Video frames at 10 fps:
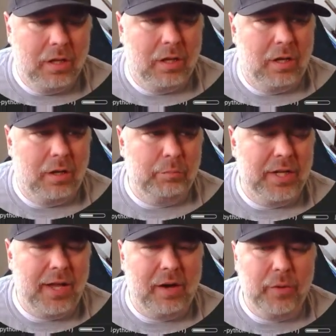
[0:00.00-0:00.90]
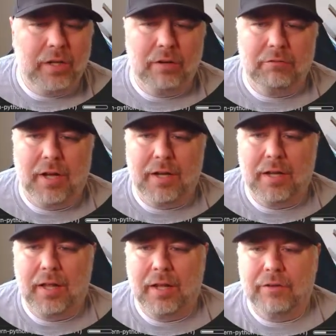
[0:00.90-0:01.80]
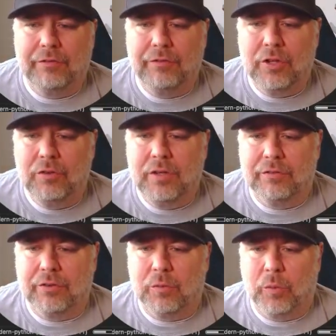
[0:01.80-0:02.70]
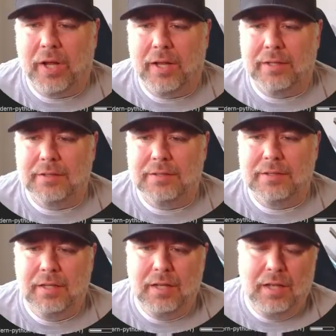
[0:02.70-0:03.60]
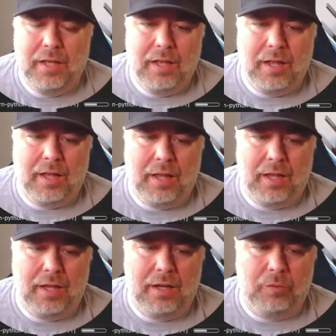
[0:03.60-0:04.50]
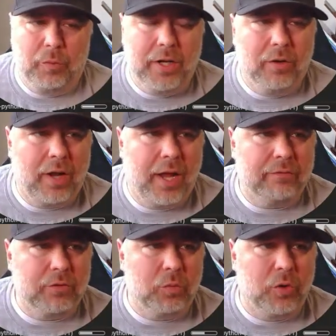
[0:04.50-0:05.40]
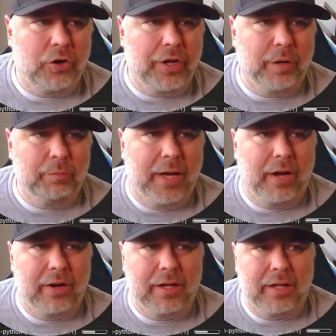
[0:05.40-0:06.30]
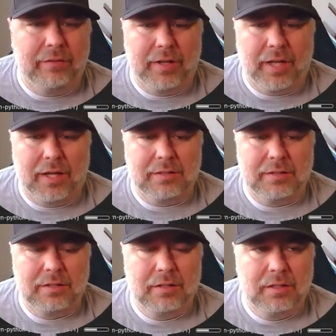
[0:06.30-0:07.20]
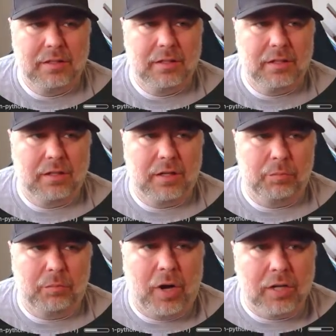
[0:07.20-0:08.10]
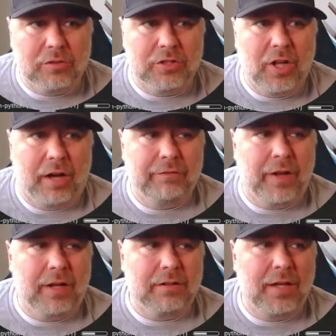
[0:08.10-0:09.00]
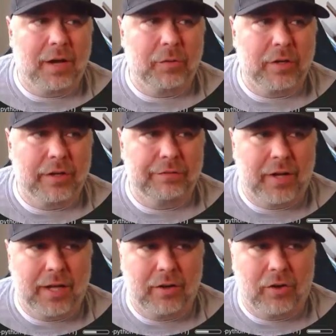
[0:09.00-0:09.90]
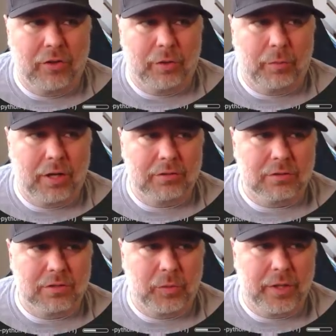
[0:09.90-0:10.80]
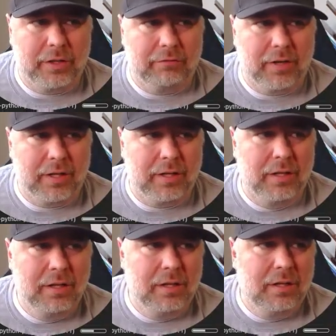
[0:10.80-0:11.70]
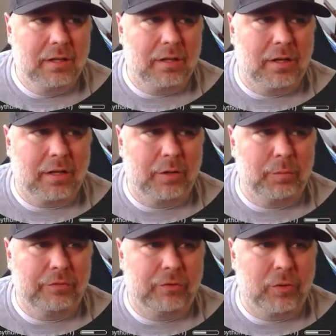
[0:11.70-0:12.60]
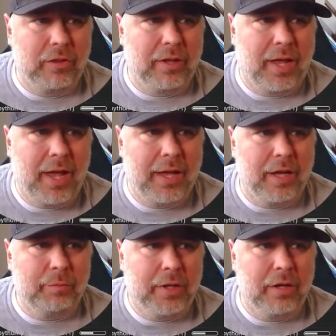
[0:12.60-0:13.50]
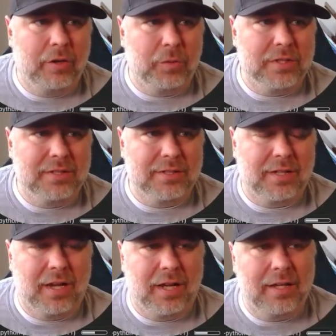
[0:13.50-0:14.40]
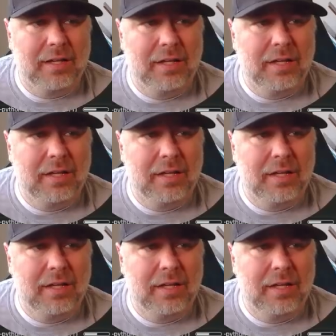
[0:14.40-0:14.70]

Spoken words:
But now we can run it in a few different ways, and we don't have to worry about it giving us modules not found. Now we're going to find all the modules, and we can run, because before the hang up here was this guy